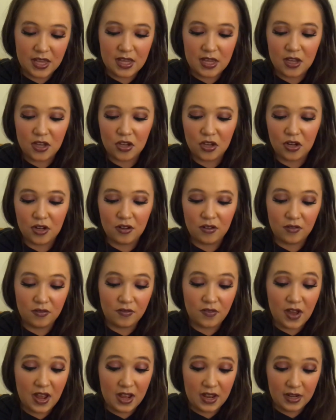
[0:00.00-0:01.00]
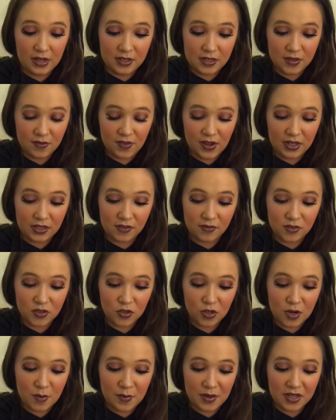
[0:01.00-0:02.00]
he couldn't find effective
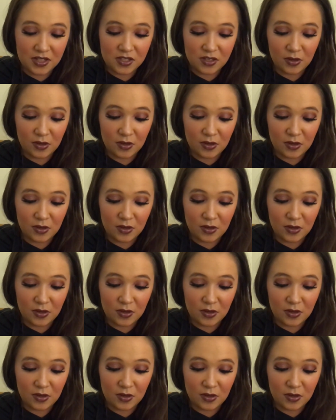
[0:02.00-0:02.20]
treatment,